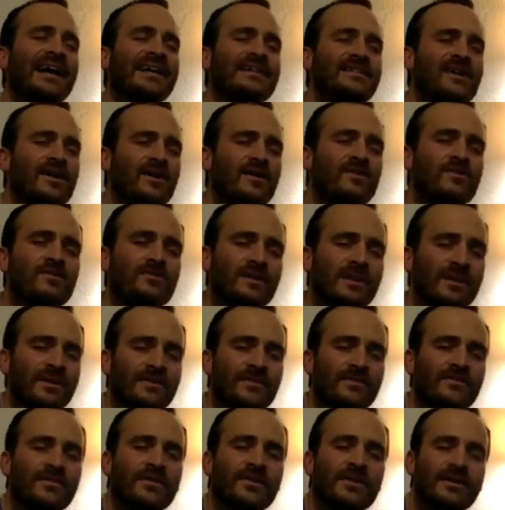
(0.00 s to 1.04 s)
Don't
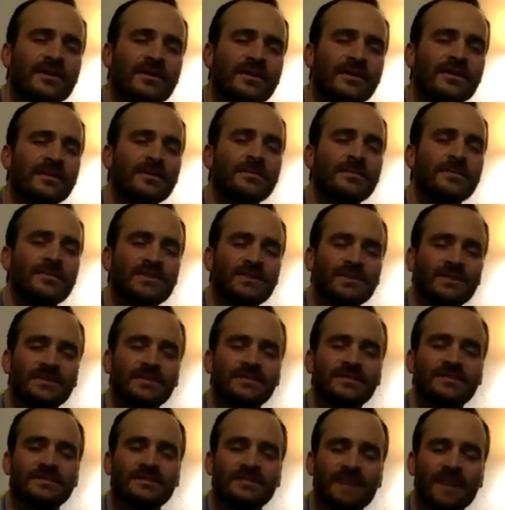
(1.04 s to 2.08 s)
give up
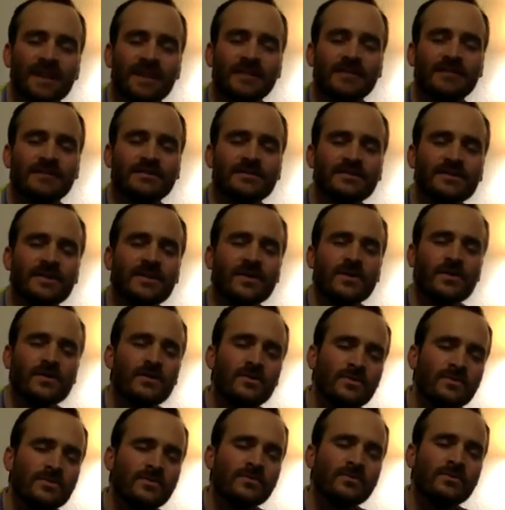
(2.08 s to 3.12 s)
just yet.
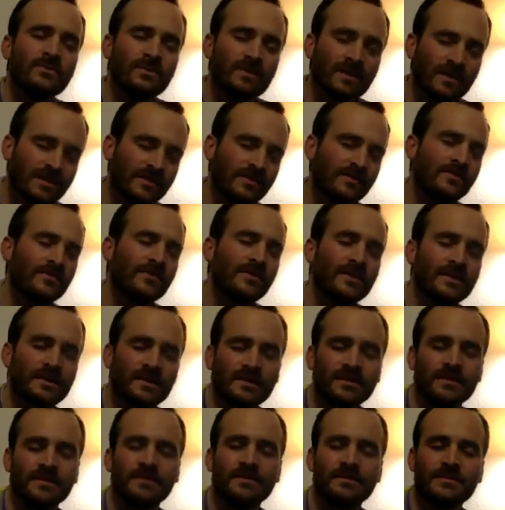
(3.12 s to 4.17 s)
Don't give
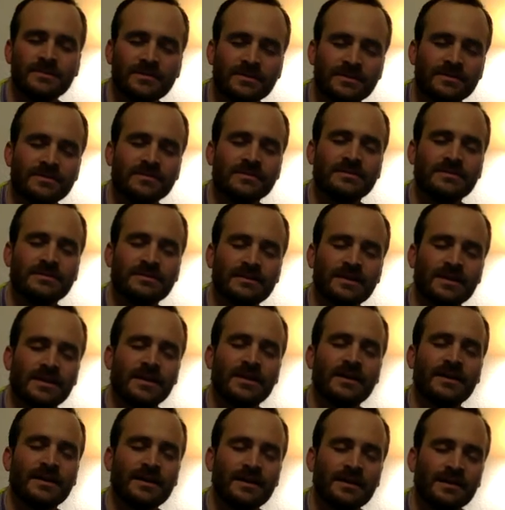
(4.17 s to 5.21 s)
up just
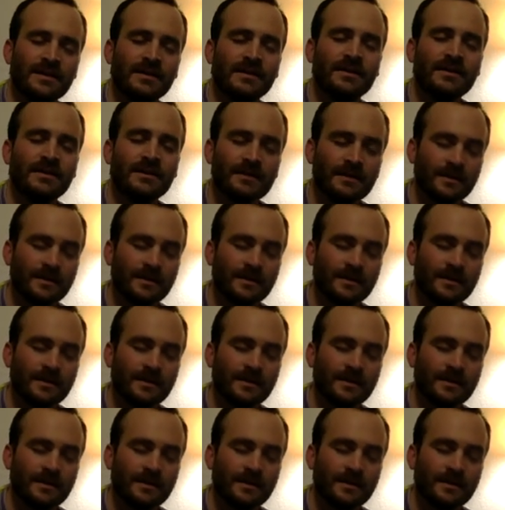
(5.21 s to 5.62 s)
yet.